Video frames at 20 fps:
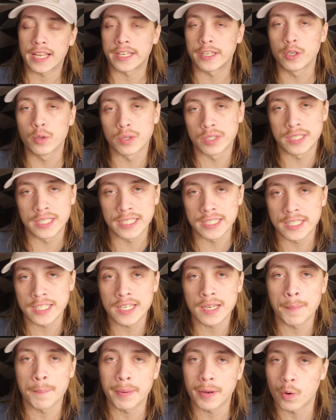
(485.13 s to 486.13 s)

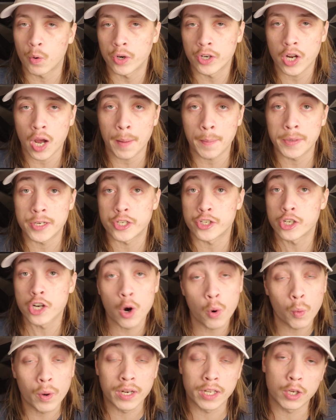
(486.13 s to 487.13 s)
USDT and Bitcoin dominance show
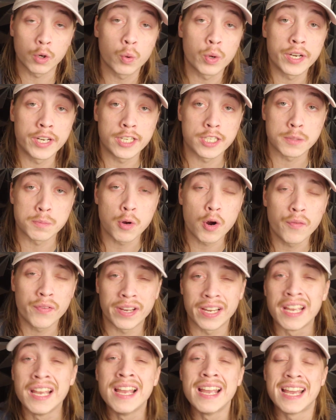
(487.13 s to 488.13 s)
where liquidity is
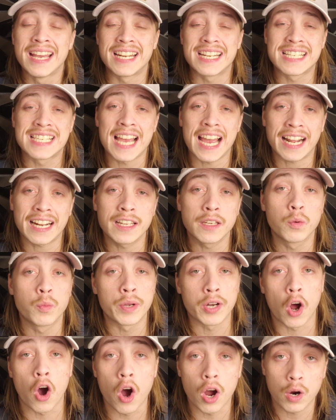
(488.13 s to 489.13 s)
moving and exactly when
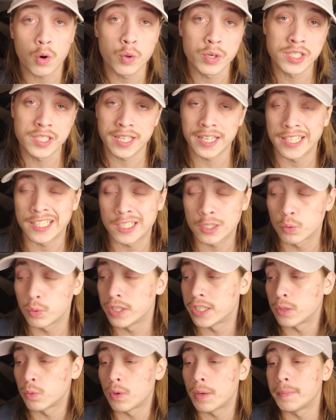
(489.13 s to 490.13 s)
altcoins are getting
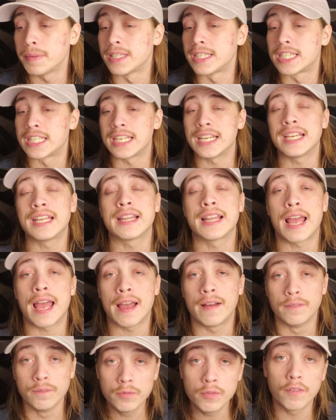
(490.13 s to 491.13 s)
squeezed. And we've been seeing
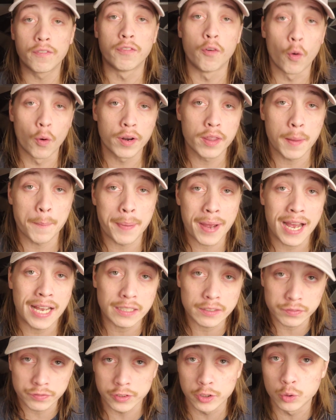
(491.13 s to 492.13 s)
that for the
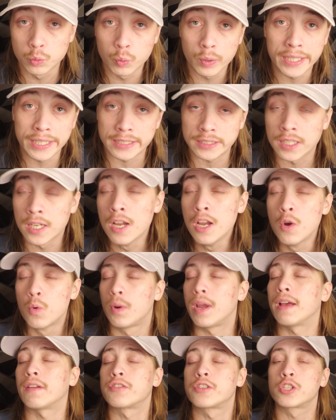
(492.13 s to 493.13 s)
past few weeks. We
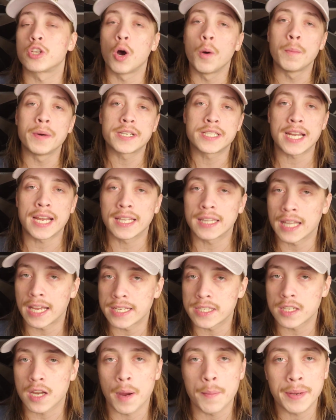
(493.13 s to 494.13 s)
have so much
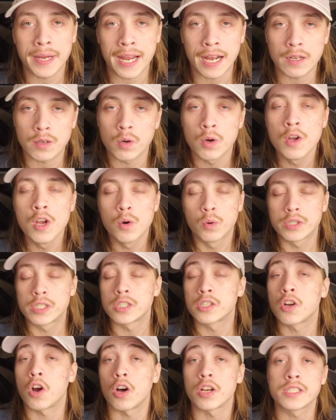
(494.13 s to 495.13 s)
headlines coming out, which is
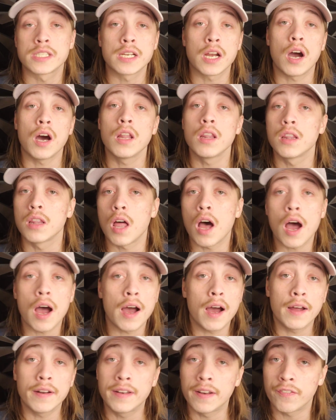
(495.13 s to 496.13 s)
causing a lot
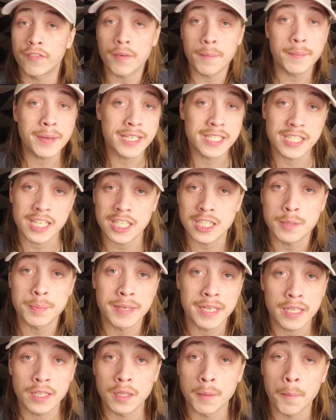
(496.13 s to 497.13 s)
of different mixed
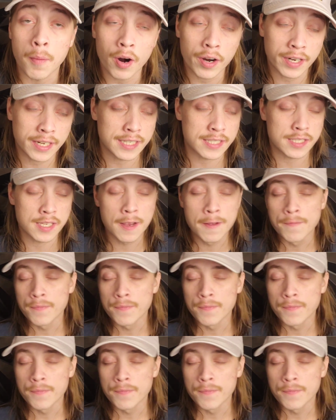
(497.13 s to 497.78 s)
sentiment in the markets.